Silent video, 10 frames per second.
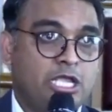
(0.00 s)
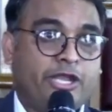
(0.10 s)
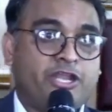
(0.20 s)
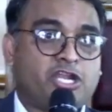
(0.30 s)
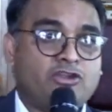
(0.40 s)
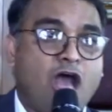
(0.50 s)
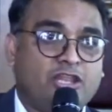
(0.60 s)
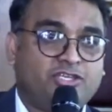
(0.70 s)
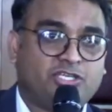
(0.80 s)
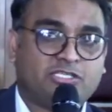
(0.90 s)
It
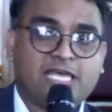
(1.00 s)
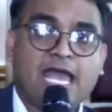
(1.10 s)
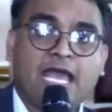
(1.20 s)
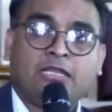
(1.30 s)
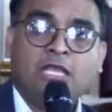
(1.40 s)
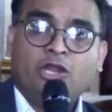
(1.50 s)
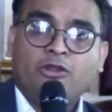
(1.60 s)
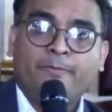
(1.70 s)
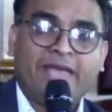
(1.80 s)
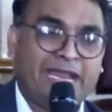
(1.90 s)
acknowledges that
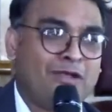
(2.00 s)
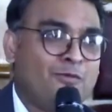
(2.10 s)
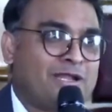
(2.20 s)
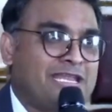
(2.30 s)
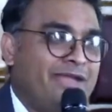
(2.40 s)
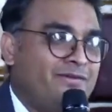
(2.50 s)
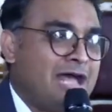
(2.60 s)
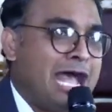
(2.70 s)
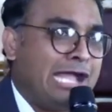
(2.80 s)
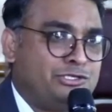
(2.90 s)
no matter whatever
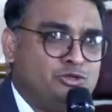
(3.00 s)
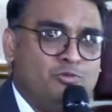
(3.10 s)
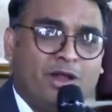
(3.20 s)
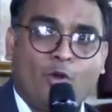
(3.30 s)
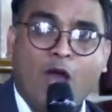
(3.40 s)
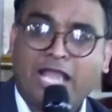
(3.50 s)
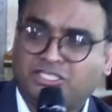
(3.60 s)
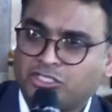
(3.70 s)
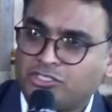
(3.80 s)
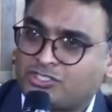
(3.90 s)
I do, my
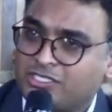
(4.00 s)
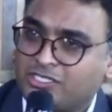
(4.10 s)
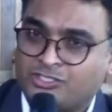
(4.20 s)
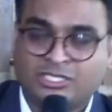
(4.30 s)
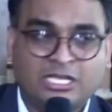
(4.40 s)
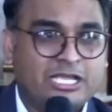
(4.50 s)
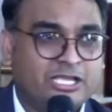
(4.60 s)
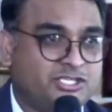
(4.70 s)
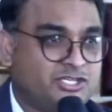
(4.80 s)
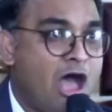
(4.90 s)
righteousness
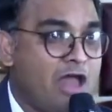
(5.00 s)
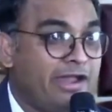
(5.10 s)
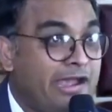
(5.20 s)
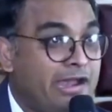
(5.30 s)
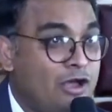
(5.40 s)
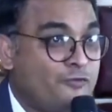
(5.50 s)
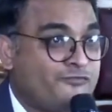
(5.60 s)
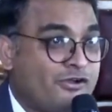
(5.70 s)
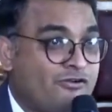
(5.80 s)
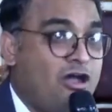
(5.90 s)
is not enough
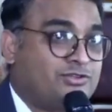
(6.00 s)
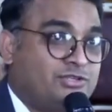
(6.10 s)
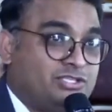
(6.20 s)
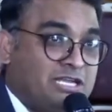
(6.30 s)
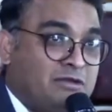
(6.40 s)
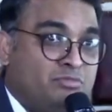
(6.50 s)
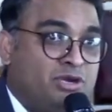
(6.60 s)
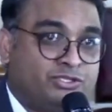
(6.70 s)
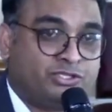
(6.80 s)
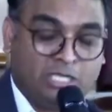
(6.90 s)
for God to extend
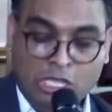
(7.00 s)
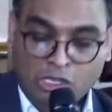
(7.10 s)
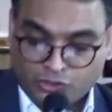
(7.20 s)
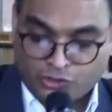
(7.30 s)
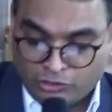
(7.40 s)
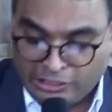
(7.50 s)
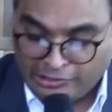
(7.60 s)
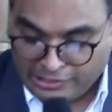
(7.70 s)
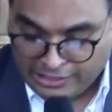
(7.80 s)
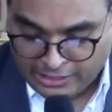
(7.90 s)
mercy. So he
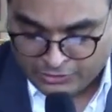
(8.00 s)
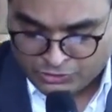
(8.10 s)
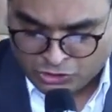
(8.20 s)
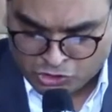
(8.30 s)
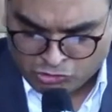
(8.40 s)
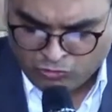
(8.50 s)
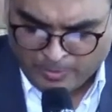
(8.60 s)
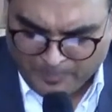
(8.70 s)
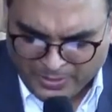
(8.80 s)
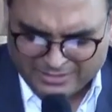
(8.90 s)
leans, the true
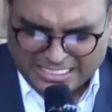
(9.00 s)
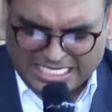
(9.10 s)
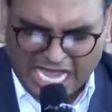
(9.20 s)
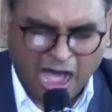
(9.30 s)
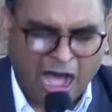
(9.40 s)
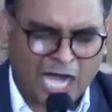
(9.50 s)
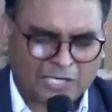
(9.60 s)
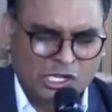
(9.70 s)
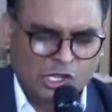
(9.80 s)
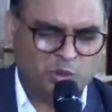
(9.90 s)
repentant
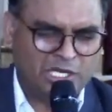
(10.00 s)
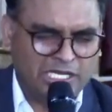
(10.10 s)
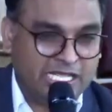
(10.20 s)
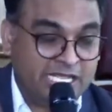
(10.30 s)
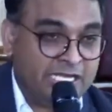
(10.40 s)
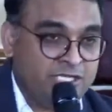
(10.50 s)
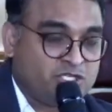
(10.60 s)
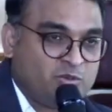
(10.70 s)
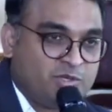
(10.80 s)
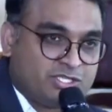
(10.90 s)
heart will lean
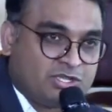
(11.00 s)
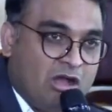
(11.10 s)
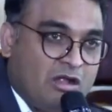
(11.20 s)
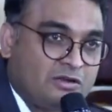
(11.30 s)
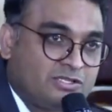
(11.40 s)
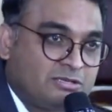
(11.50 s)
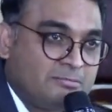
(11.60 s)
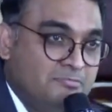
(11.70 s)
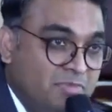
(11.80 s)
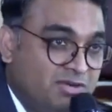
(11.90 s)
towards God's
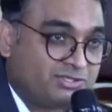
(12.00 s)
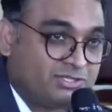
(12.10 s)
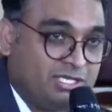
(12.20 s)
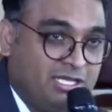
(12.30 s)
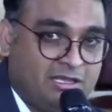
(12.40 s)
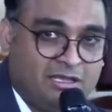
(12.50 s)
mercy.